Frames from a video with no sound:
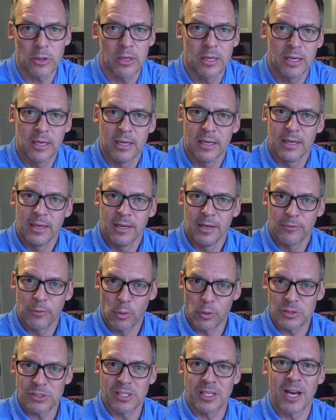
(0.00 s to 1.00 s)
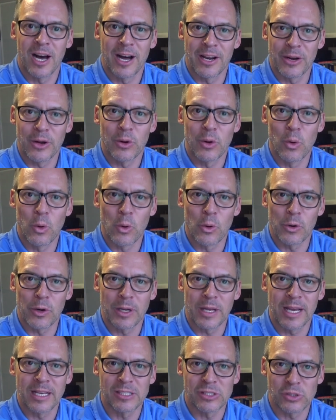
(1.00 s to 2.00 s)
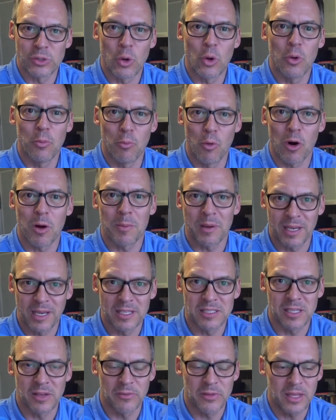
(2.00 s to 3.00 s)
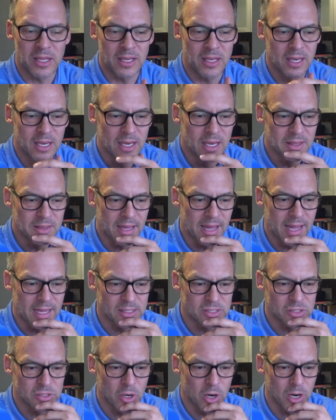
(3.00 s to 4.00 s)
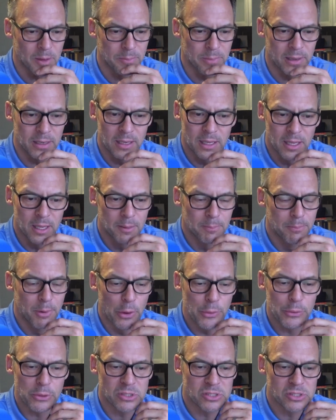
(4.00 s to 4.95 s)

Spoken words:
Of course, the Honda Accord has sold more because of the head start, but both are